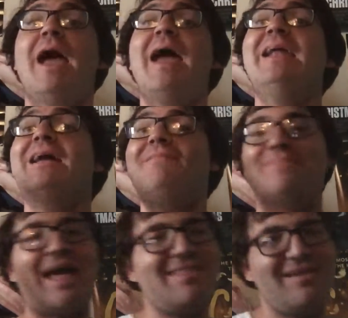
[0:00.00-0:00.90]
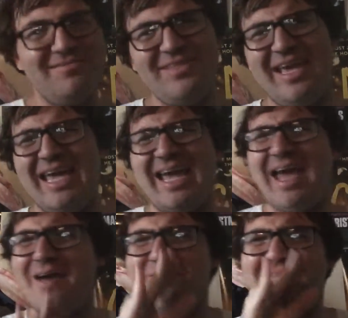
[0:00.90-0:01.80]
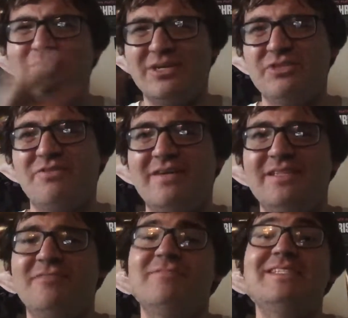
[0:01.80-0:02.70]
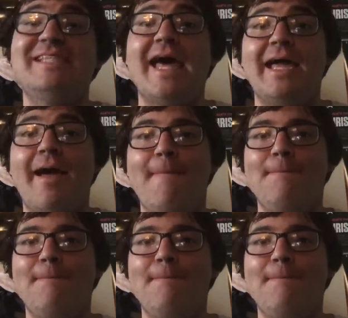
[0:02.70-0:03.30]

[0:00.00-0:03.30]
And another thing I'm gonna throw out there was that,